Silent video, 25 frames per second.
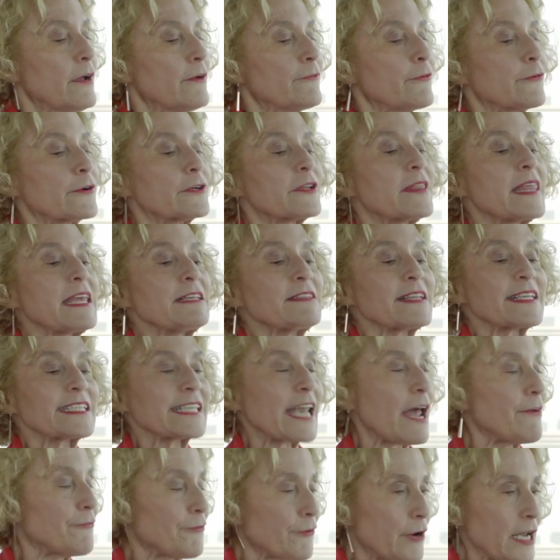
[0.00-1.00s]
for the
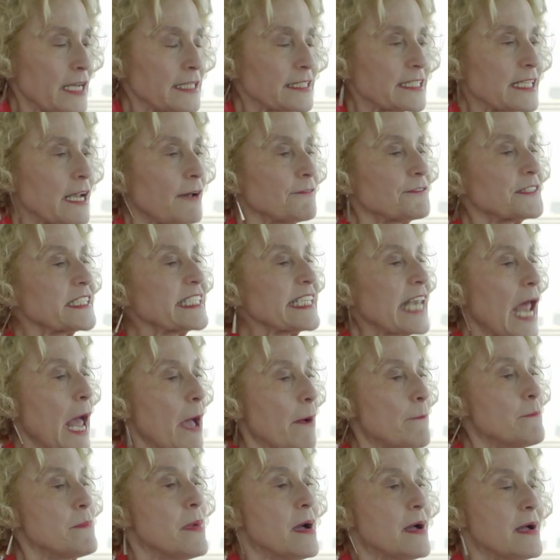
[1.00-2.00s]
sufferings of
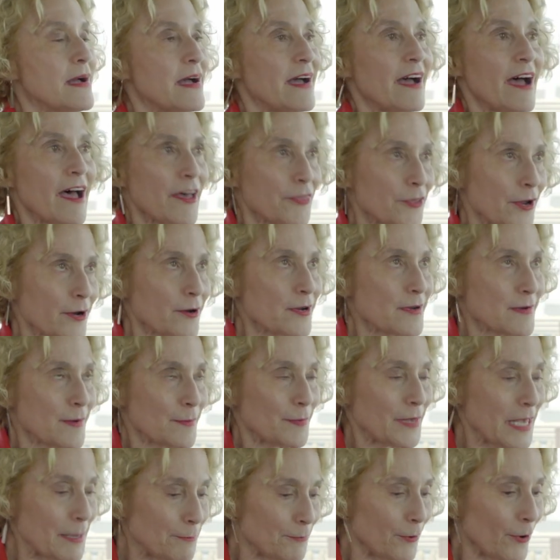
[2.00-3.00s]
some other
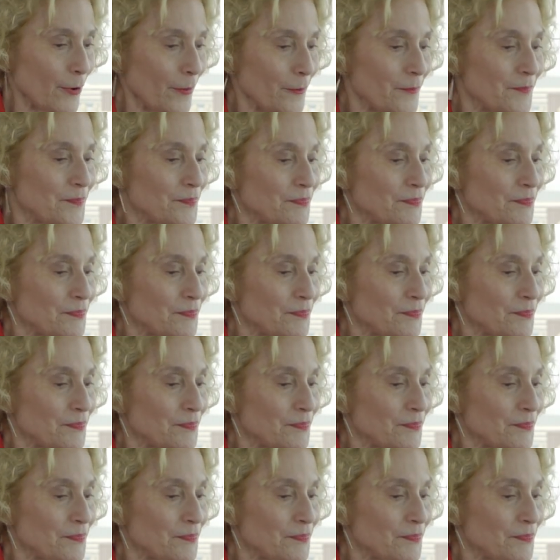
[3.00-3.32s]
people.